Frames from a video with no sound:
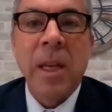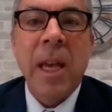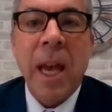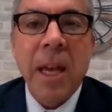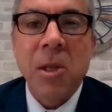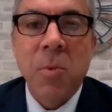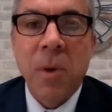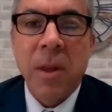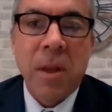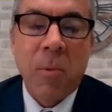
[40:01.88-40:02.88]
engage
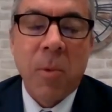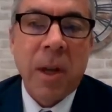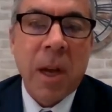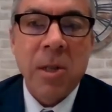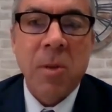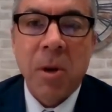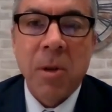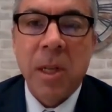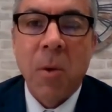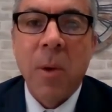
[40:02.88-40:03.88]
with
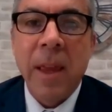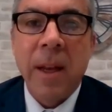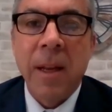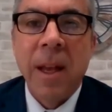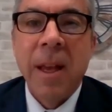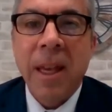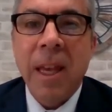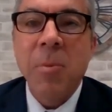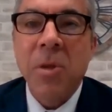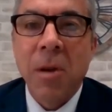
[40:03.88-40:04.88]
customers in a way that
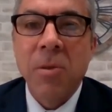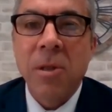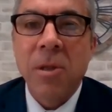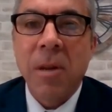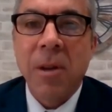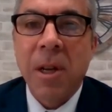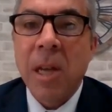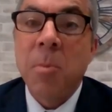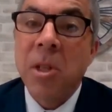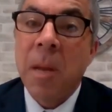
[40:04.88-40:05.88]
keeps those
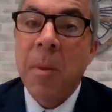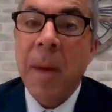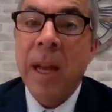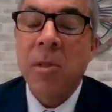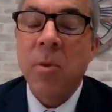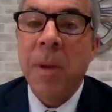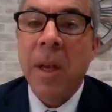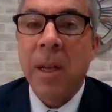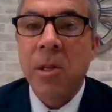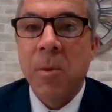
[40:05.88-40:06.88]
customers coming back as
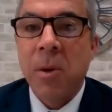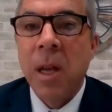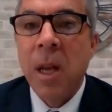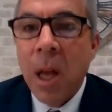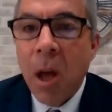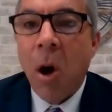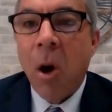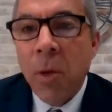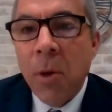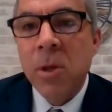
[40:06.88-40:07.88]
repeat customers.
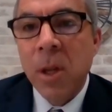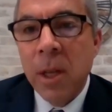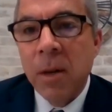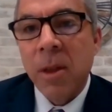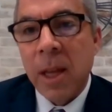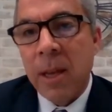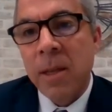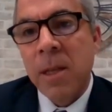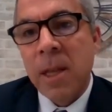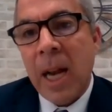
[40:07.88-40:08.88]
All those little
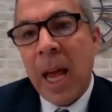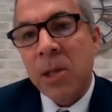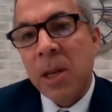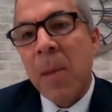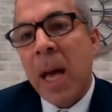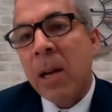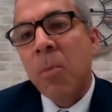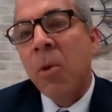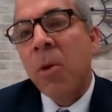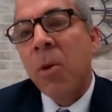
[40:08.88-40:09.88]
things that actually matter
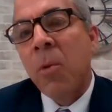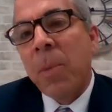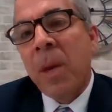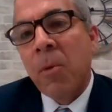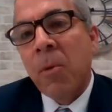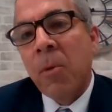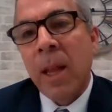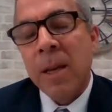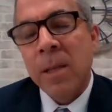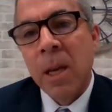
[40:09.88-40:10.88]
more than what people
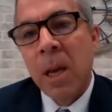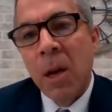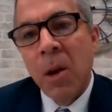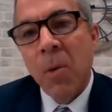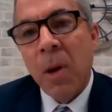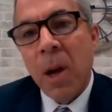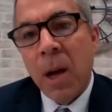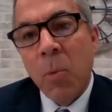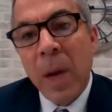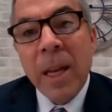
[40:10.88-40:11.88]
realize,
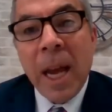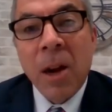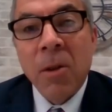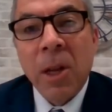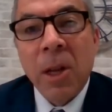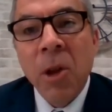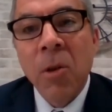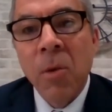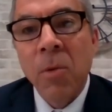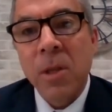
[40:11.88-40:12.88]
we inherently
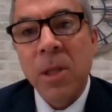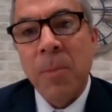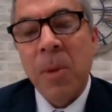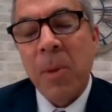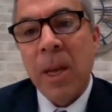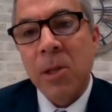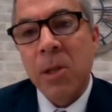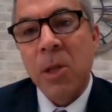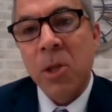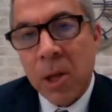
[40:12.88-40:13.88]
do simply because
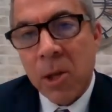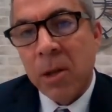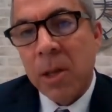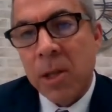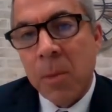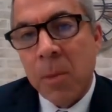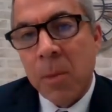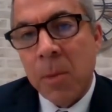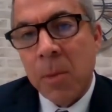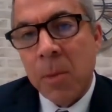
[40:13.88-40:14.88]
of the structure at the
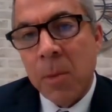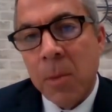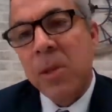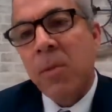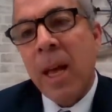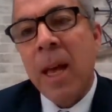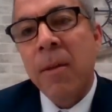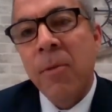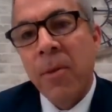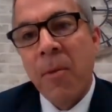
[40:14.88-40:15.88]
central campus that
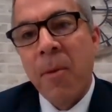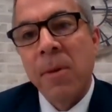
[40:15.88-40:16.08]
we have.